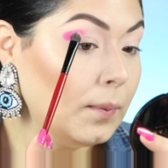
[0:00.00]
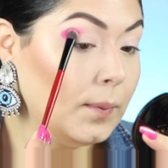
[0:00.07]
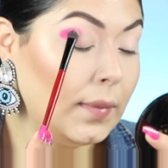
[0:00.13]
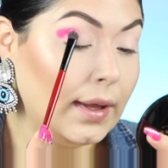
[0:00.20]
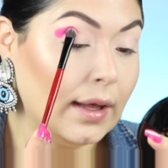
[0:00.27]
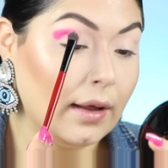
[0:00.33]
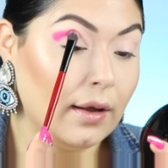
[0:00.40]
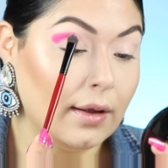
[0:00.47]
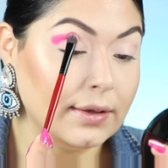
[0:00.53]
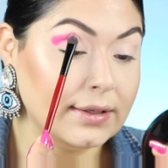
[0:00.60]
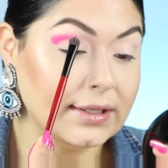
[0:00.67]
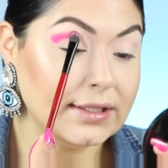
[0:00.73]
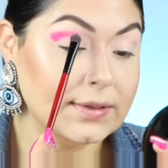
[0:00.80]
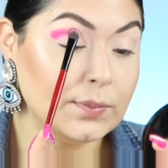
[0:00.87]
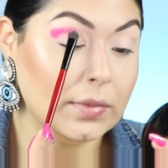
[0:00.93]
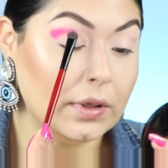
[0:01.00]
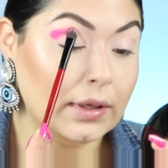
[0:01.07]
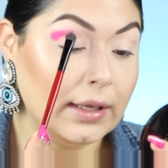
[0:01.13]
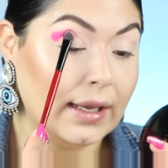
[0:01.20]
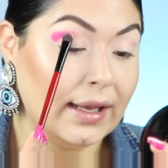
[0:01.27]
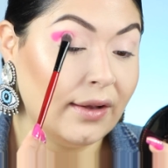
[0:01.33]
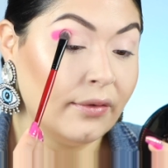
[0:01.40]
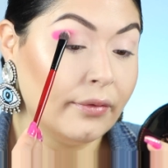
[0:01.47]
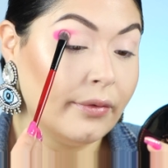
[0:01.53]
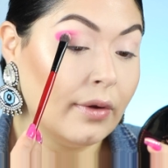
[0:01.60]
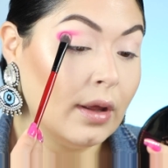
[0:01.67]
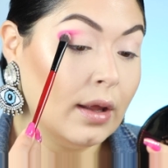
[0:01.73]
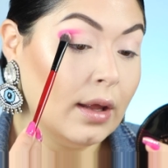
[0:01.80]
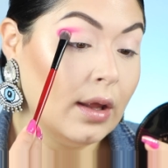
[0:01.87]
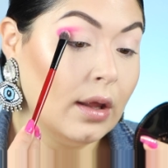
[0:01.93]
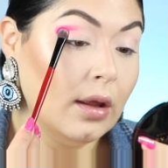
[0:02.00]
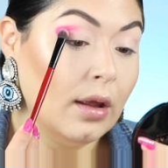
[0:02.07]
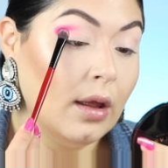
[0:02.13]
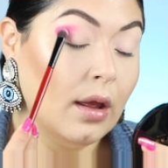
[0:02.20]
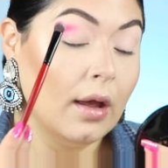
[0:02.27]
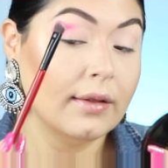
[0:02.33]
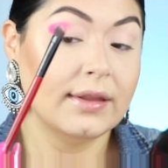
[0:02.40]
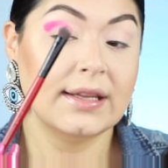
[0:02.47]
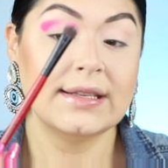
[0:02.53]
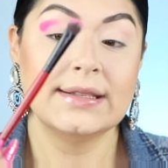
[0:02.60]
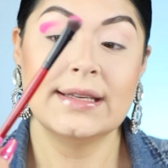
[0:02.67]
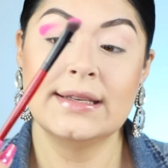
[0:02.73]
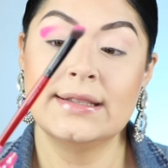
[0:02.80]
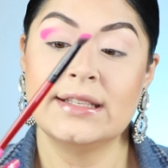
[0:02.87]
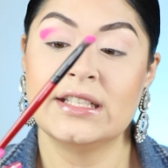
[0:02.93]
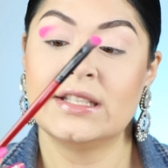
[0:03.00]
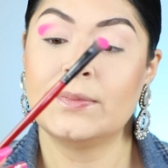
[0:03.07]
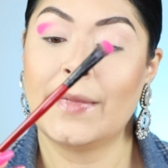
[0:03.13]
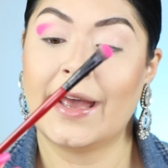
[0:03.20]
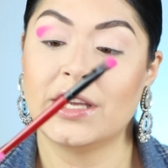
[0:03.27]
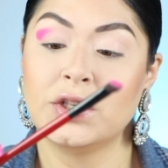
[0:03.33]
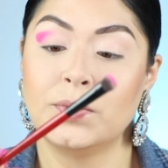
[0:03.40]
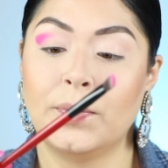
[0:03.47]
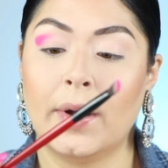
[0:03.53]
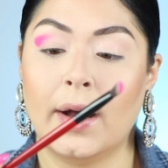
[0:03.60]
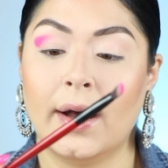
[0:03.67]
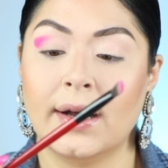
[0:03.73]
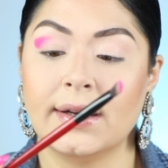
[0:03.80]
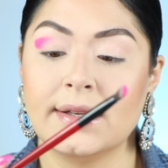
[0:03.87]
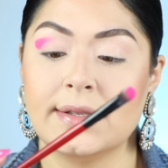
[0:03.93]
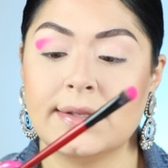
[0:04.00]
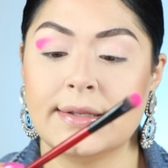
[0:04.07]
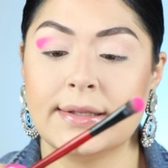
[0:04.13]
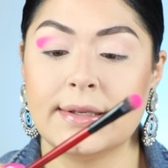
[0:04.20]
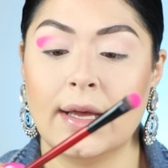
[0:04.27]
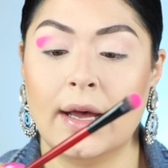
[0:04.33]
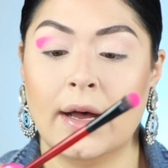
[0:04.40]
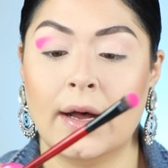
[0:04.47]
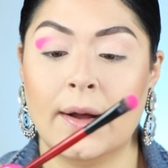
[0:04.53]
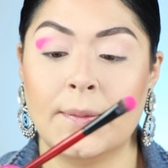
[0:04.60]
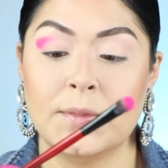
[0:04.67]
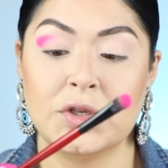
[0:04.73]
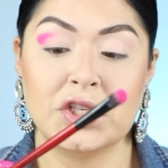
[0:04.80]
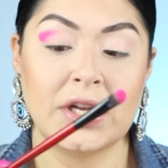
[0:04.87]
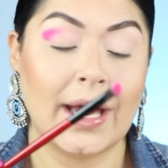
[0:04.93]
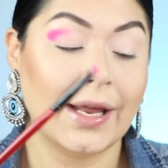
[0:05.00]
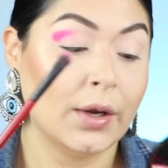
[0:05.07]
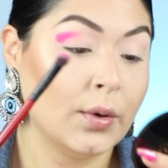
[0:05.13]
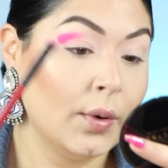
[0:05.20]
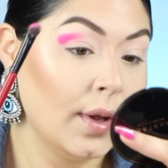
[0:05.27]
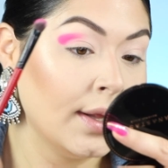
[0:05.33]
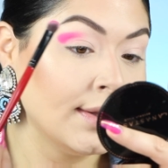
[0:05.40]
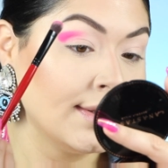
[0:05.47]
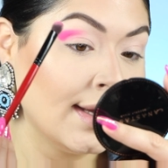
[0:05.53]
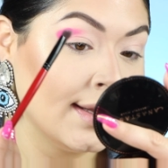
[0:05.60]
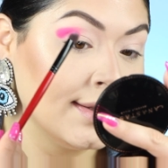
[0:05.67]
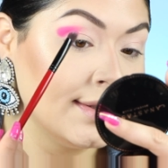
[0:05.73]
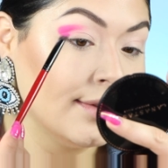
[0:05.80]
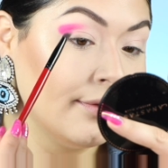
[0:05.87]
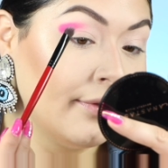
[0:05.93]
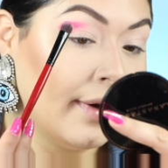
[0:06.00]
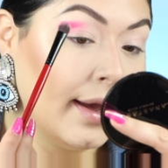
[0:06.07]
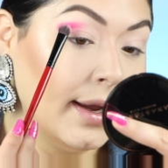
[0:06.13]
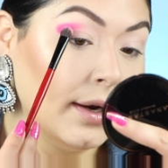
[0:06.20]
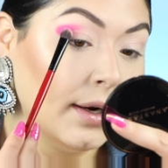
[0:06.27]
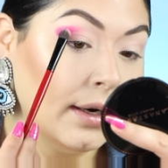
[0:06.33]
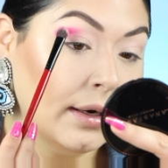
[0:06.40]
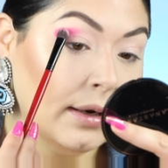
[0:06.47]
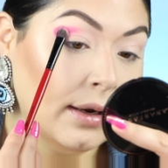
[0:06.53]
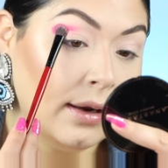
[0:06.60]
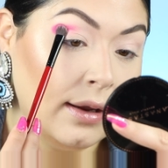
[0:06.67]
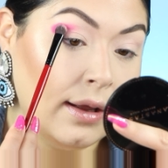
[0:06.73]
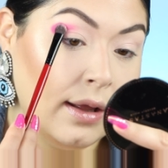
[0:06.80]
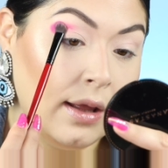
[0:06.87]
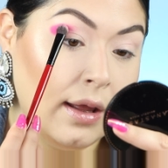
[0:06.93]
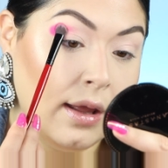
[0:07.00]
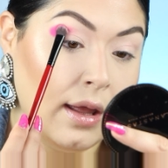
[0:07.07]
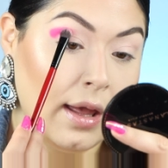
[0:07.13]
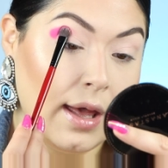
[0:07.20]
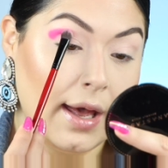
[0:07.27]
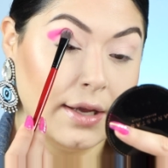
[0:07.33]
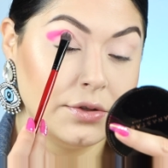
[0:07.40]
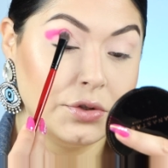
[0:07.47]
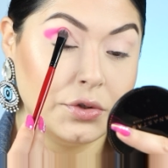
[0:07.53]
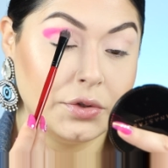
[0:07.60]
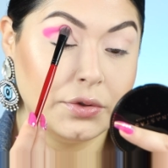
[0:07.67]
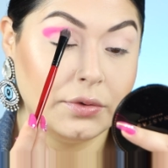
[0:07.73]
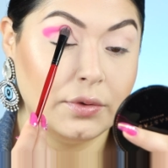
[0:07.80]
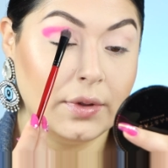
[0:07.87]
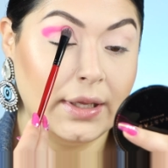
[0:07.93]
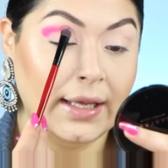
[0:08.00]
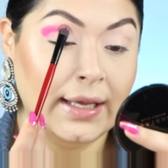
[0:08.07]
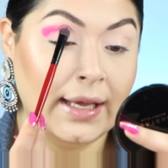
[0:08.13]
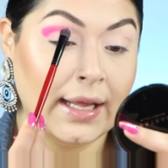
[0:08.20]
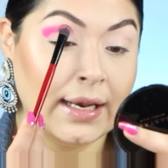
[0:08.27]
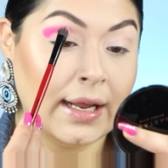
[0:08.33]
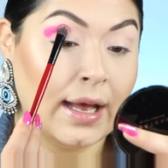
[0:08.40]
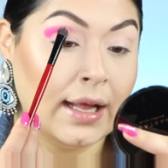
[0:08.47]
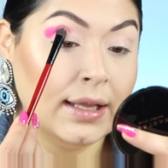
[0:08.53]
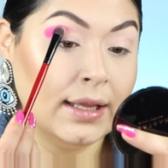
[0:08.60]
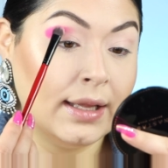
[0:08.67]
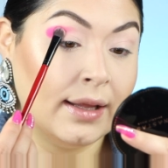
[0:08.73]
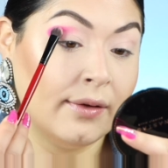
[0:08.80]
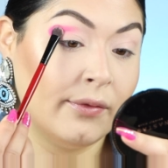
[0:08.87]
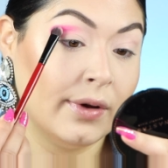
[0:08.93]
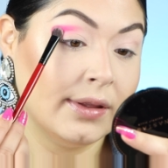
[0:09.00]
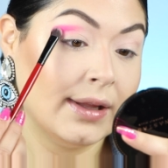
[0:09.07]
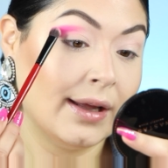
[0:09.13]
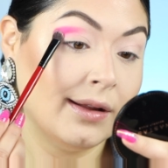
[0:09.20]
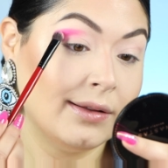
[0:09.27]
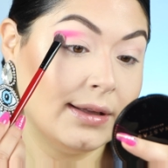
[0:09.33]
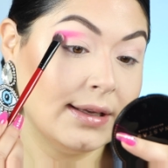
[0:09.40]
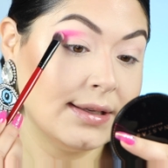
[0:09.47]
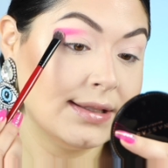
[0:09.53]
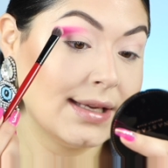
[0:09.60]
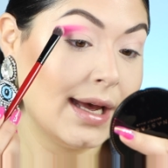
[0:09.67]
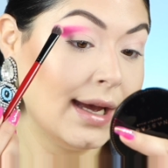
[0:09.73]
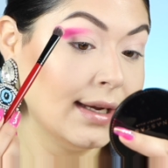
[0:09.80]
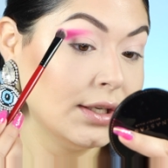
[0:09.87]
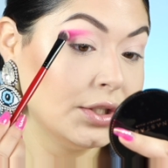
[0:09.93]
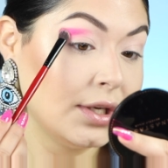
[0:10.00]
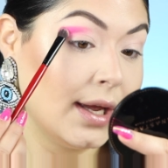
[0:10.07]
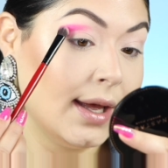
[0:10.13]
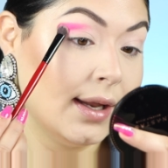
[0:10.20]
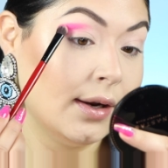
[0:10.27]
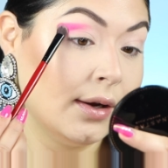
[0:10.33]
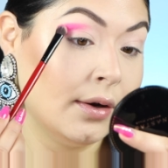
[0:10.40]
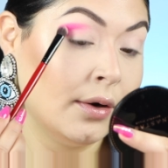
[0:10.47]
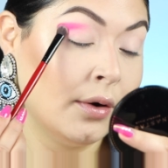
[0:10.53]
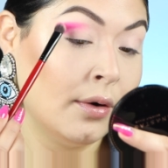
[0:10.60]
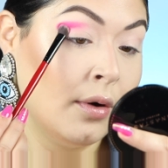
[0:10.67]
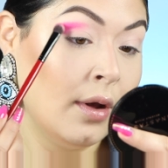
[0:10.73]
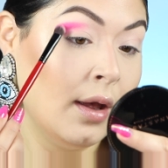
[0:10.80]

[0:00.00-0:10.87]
beyond its belief. This is the Smashbox Shadow Intensifier. I truly cannot live without this eyeshadow